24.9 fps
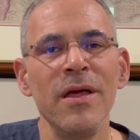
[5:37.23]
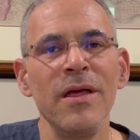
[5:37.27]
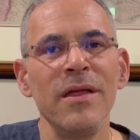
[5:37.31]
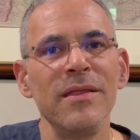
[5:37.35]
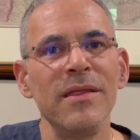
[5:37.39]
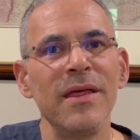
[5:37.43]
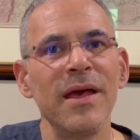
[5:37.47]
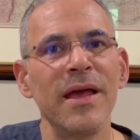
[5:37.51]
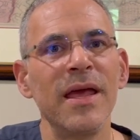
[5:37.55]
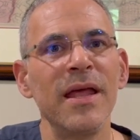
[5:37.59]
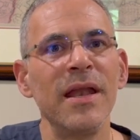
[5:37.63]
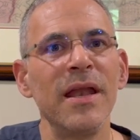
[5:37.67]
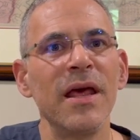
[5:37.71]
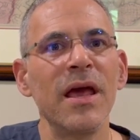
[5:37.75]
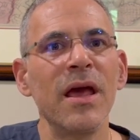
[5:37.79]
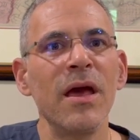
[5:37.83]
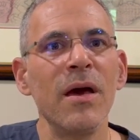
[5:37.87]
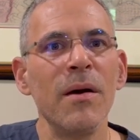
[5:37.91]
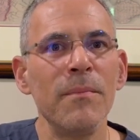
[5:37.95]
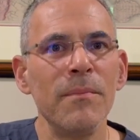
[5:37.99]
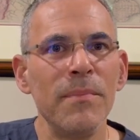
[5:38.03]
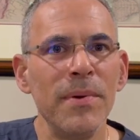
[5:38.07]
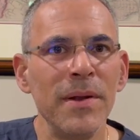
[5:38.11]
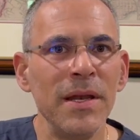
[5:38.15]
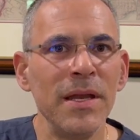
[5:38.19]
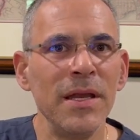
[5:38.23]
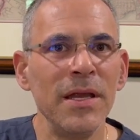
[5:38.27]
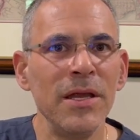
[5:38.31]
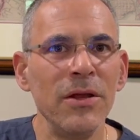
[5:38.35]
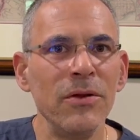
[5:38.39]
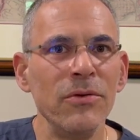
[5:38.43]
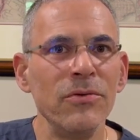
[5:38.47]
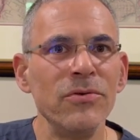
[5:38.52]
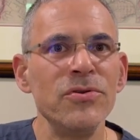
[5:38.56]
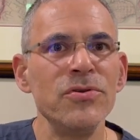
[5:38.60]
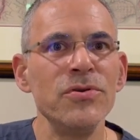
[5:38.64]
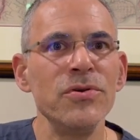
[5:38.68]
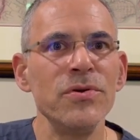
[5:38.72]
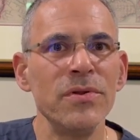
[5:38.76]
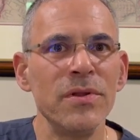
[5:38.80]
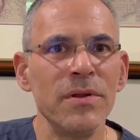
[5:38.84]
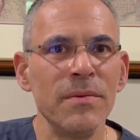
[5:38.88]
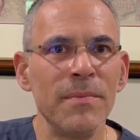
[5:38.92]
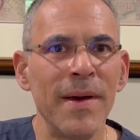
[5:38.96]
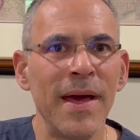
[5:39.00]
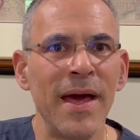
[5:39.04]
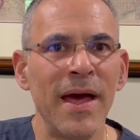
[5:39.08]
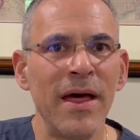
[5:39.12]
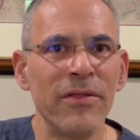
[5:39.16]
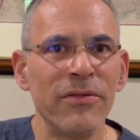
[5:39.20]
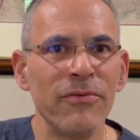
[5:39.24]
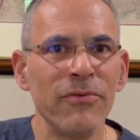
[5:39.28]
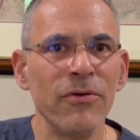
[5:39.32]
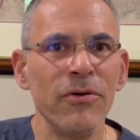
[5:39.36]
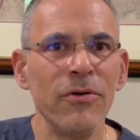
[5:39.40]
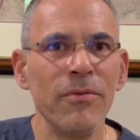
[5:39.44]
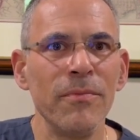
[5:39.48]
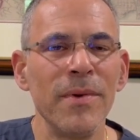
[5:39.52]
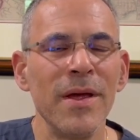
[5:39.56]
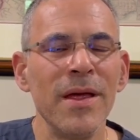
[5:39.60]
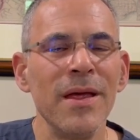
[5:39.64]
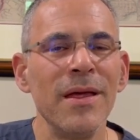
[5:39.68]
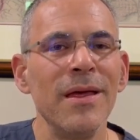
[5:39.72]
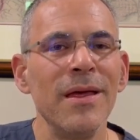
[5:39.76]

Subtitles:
that can accompany you to the bathroom